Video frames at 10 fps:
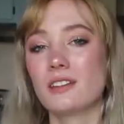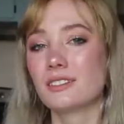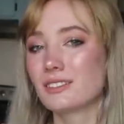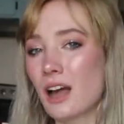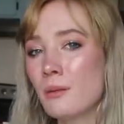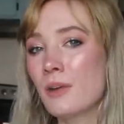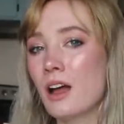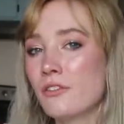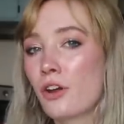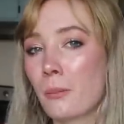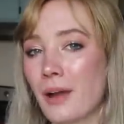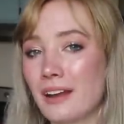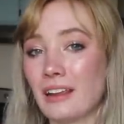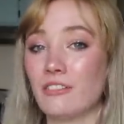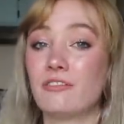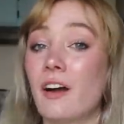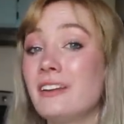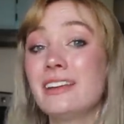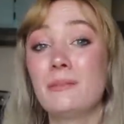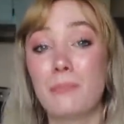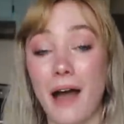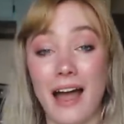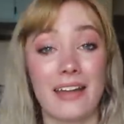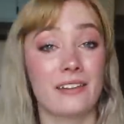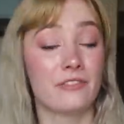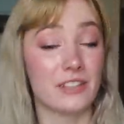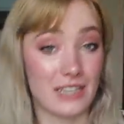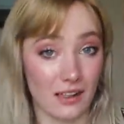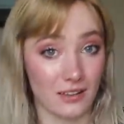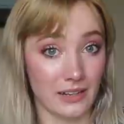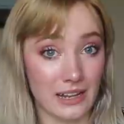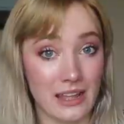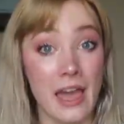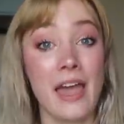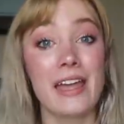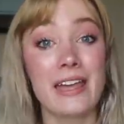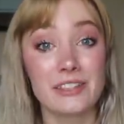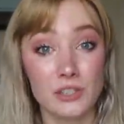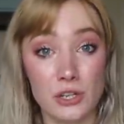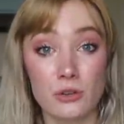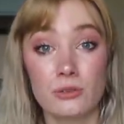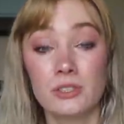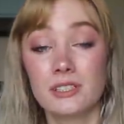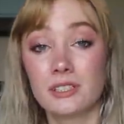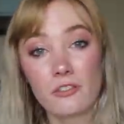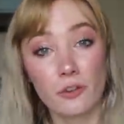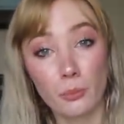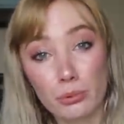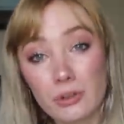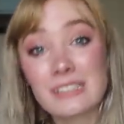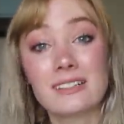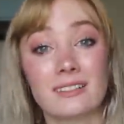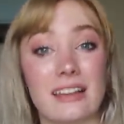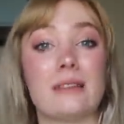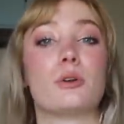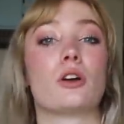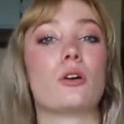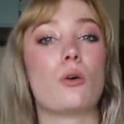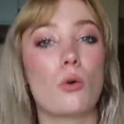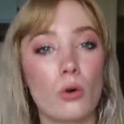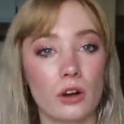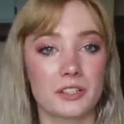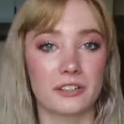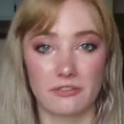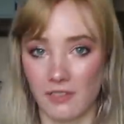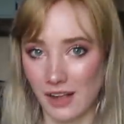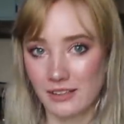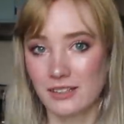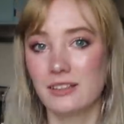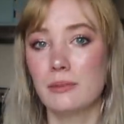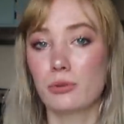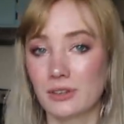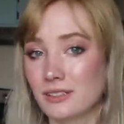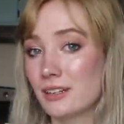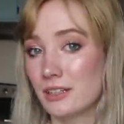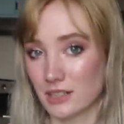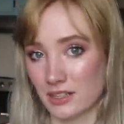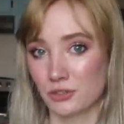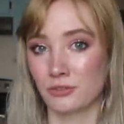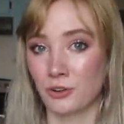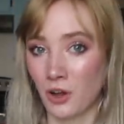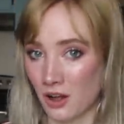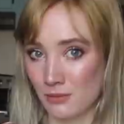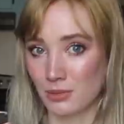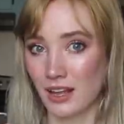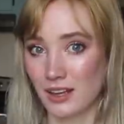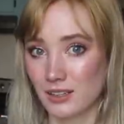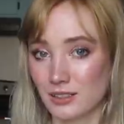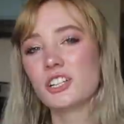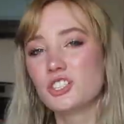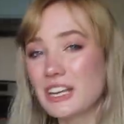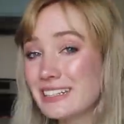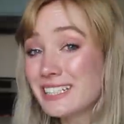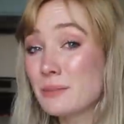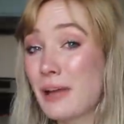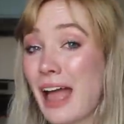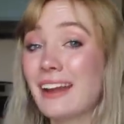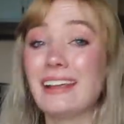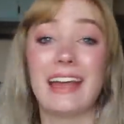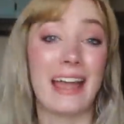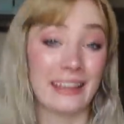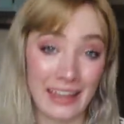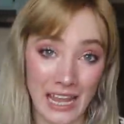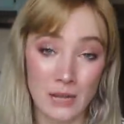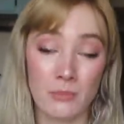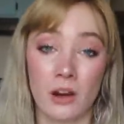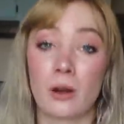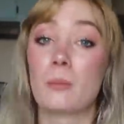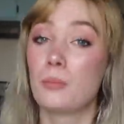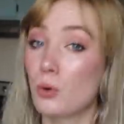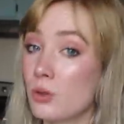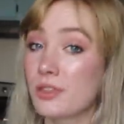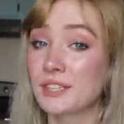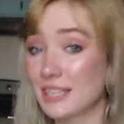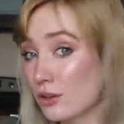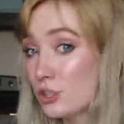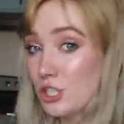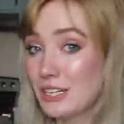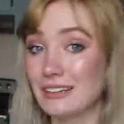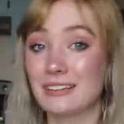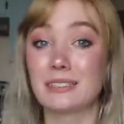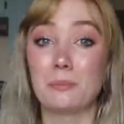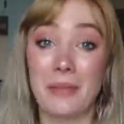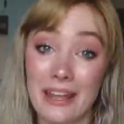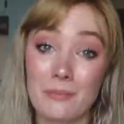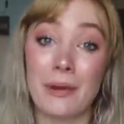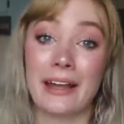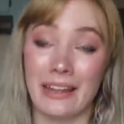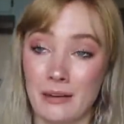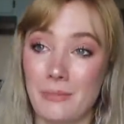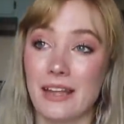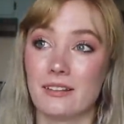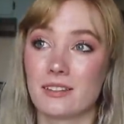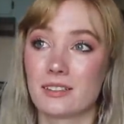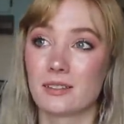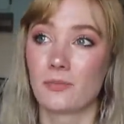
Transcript: some of your money funded by Fidelity is used for prison labor or to fund the prison industrial complex. JCPenney and Kmart both sell jeans made by inmates.